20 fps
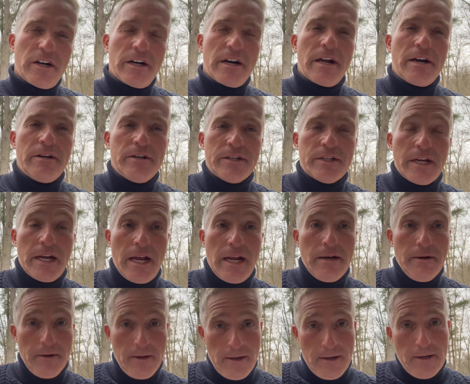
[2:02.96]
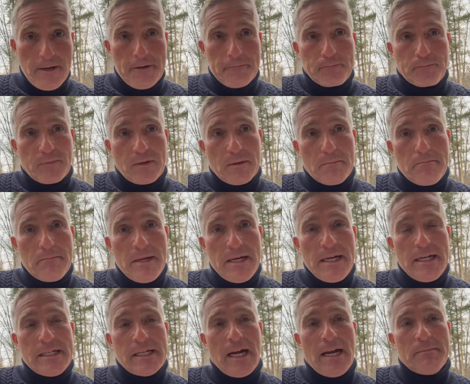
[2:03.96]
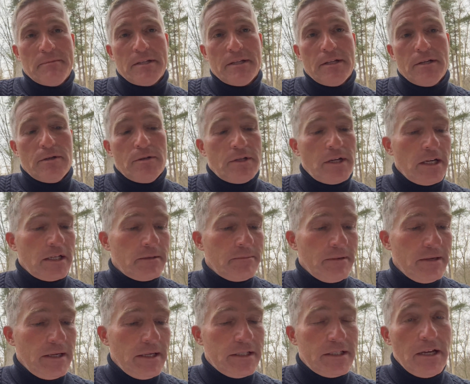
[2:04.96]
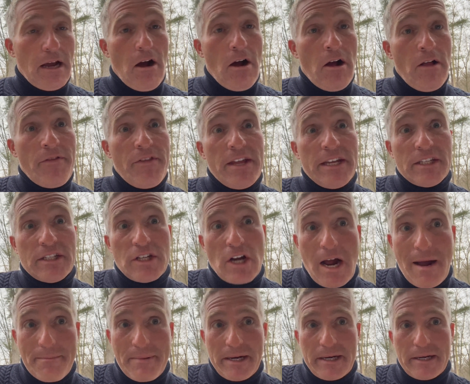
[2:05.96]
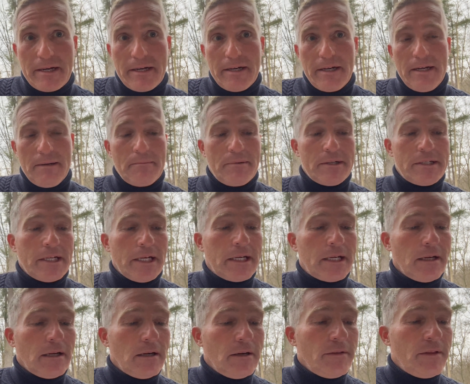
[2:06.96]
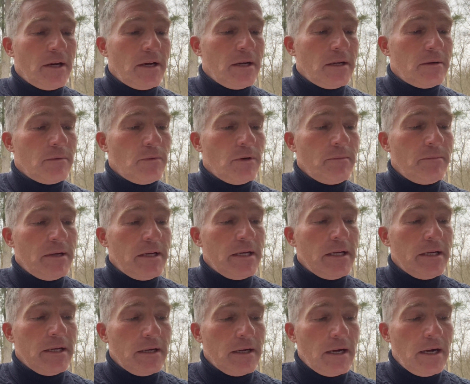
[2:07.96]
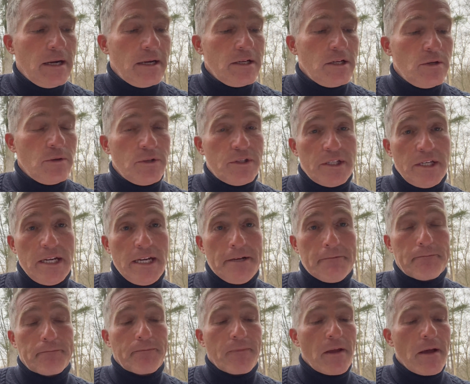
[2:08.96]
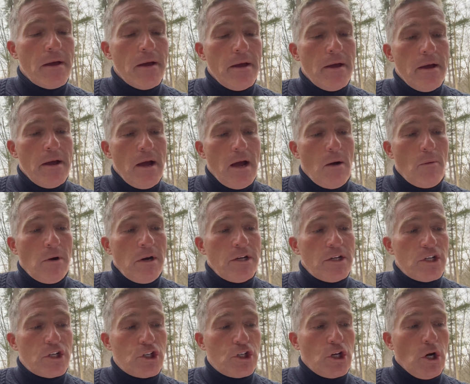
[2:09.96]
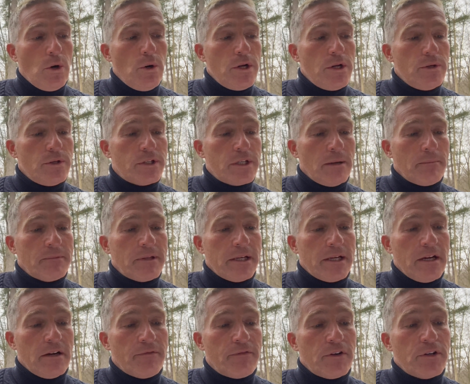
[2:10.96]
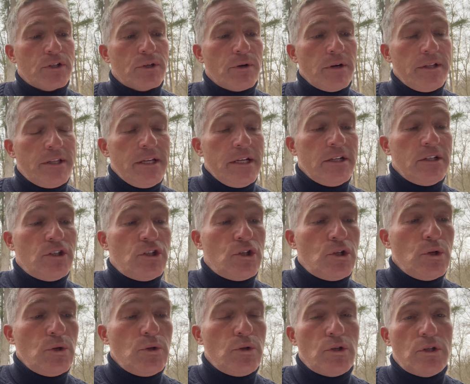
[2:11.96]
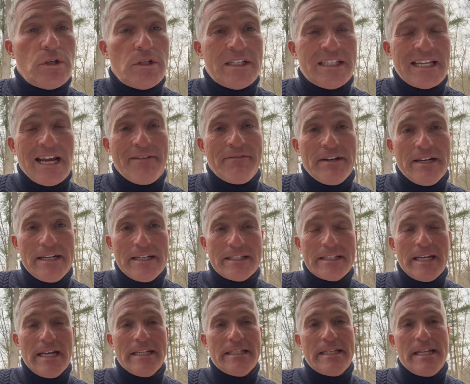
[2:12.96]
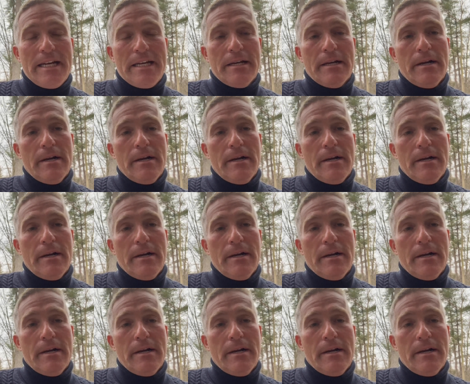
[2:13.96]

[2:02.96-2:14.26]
to understand many times in the New Testament, it's on this topic in particular that it would be uh, you see. I want to just show you something here. 1 Corinthians 2 7, it says that